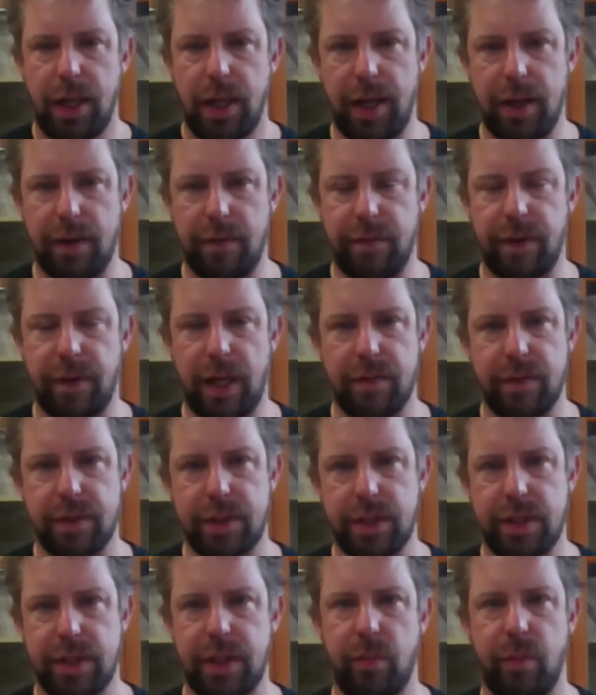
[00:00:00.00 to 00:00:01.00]
add
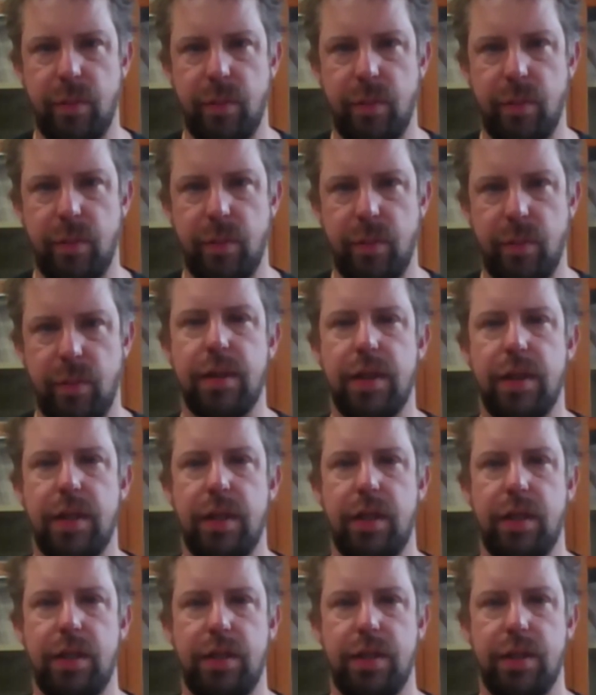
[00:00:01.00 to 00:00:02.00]
flavors into your beer that
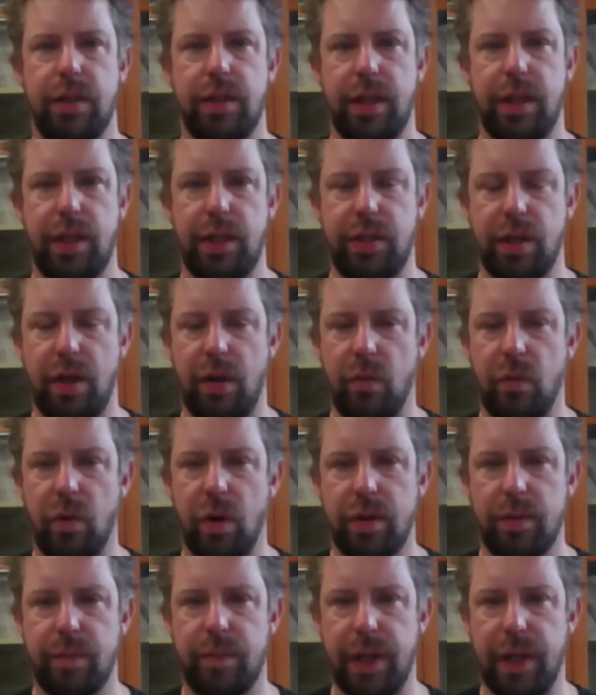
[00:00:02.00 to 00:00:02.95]
you don't want.